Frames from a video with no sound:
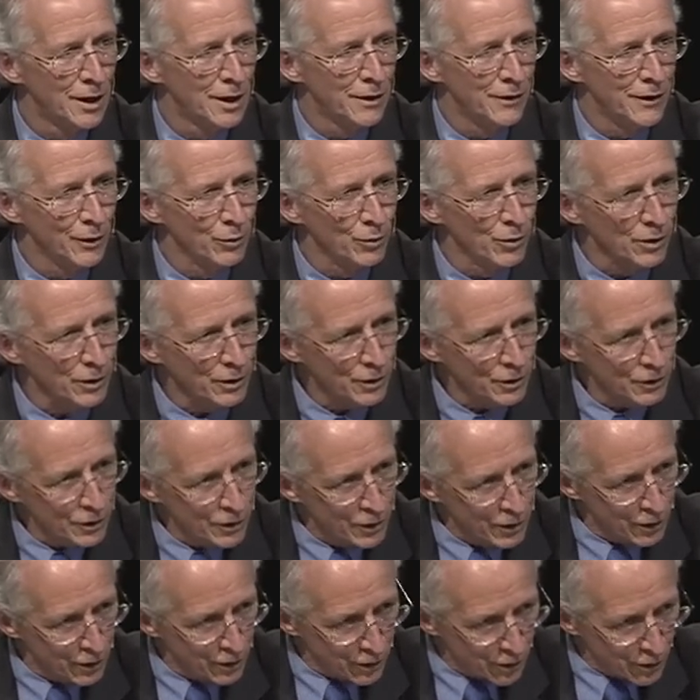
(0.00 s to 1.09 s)
There were
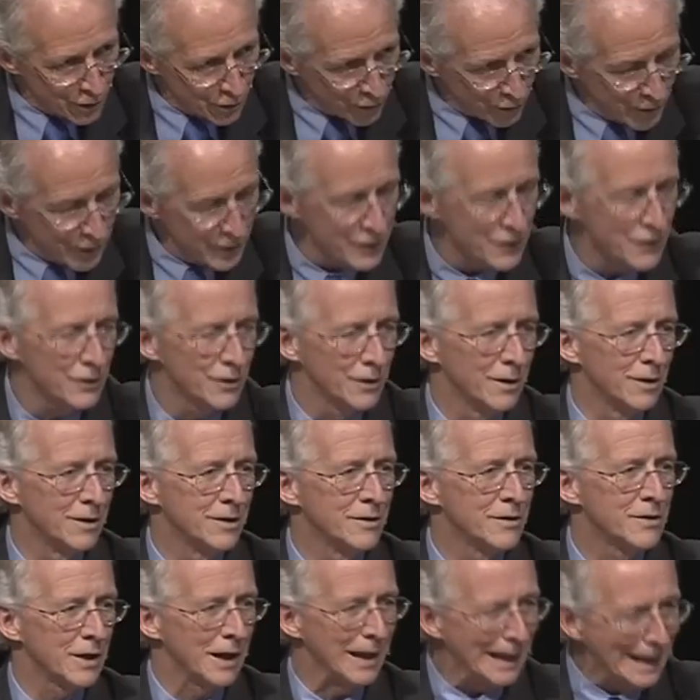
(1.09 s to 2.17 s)

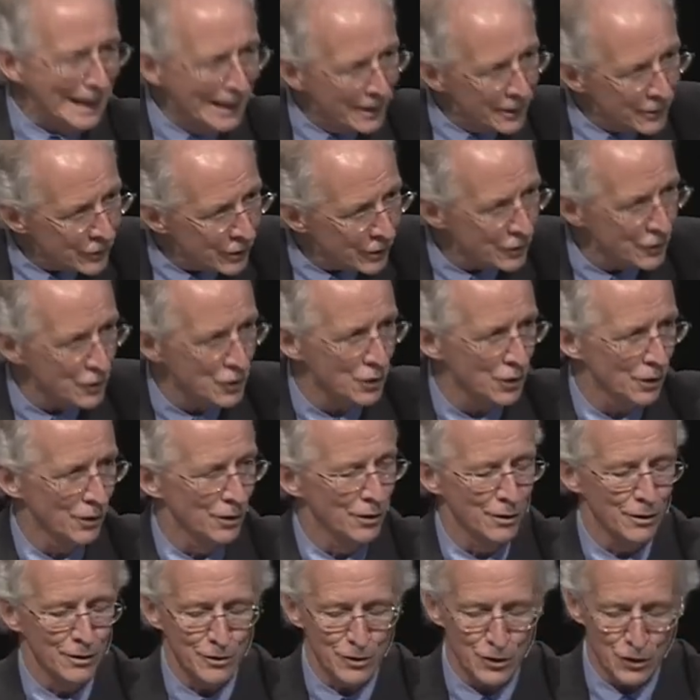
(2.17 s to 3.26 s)
Christians in the
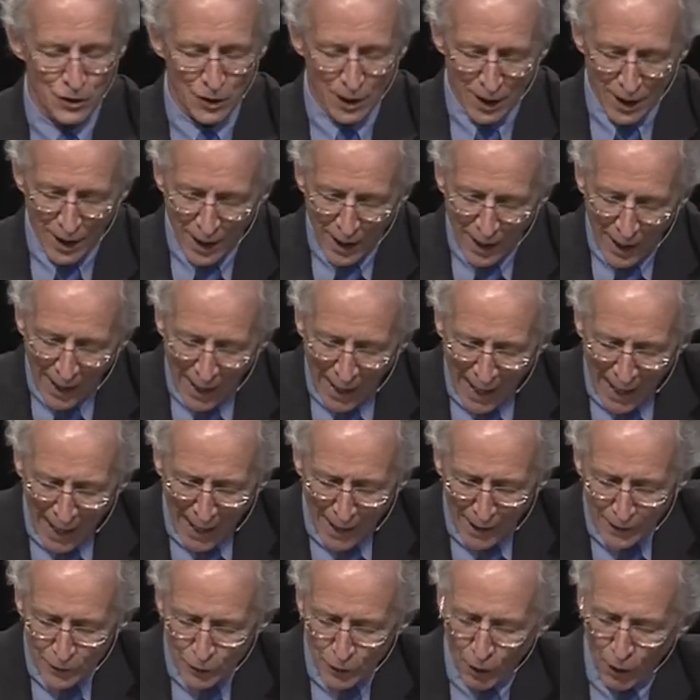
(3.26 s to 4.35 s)
church
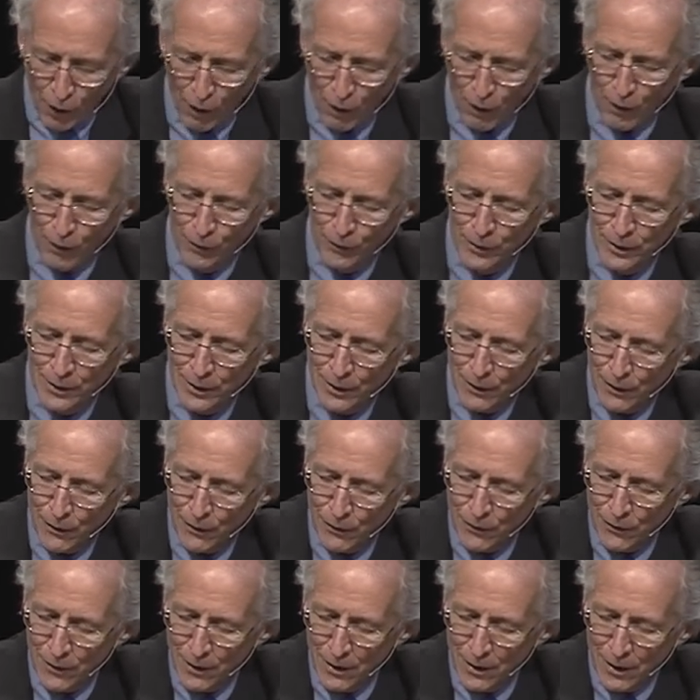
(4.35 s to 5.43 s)
at Corinth
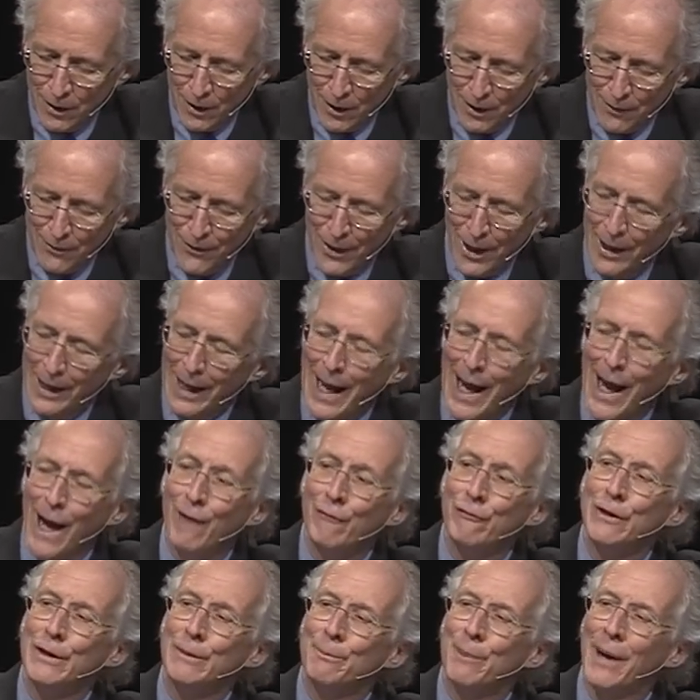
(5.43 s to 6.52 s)
that
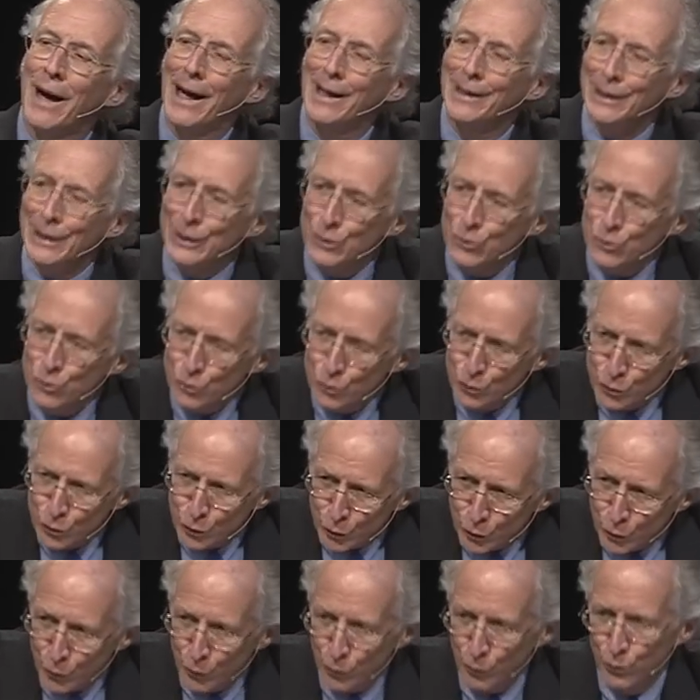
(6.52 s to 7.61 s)
everybody
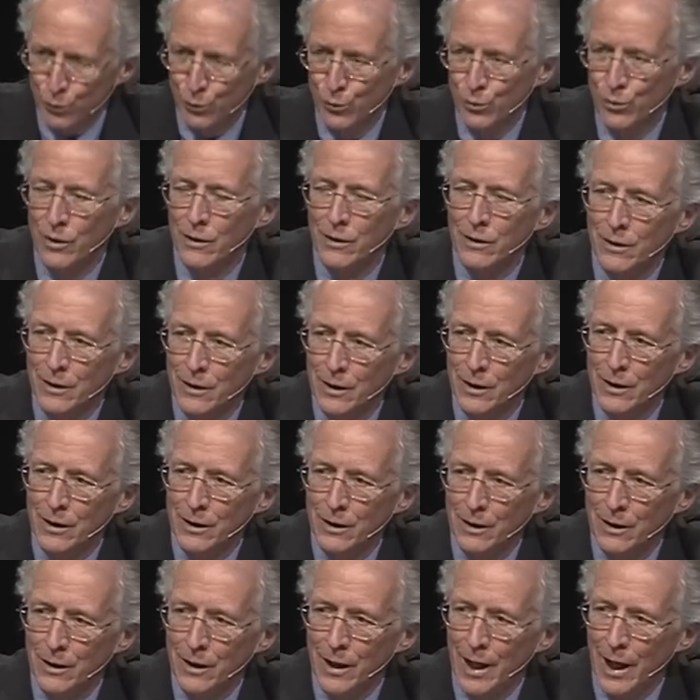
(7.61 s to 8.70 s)
knew
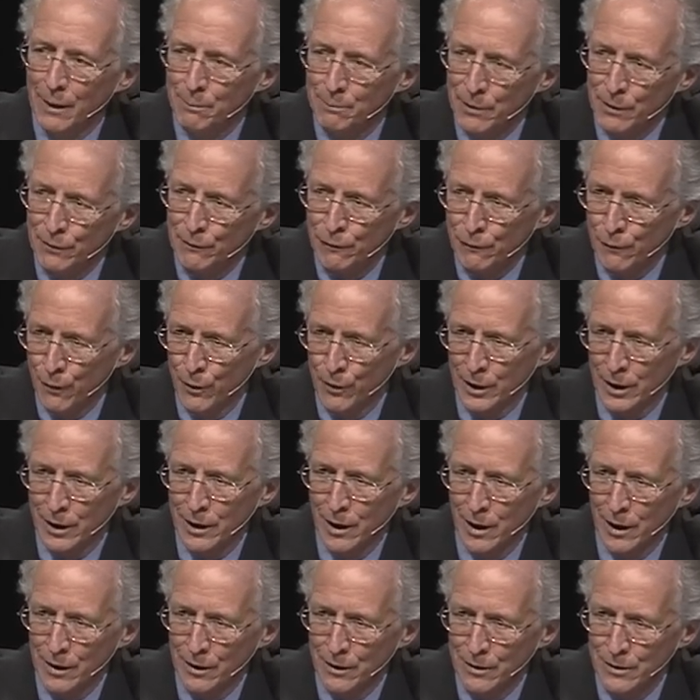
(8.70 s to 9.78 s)
had been
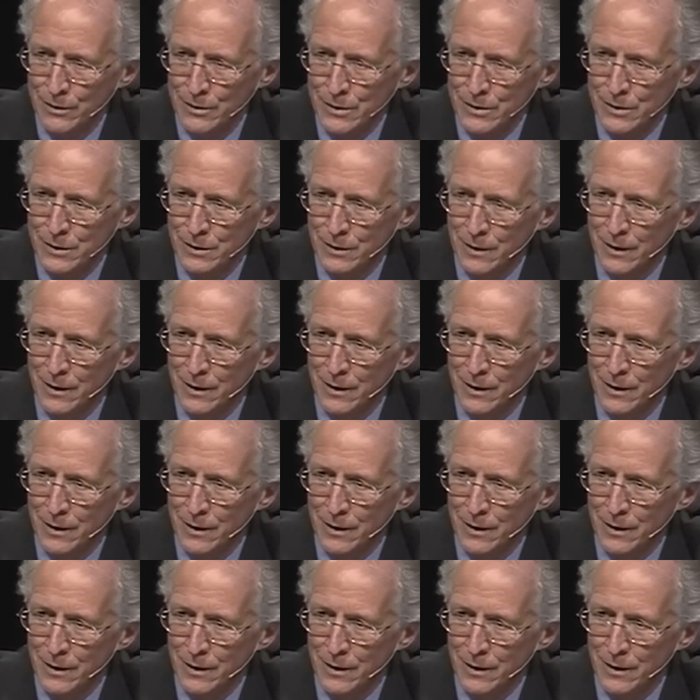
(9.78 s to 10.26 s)
fornicators.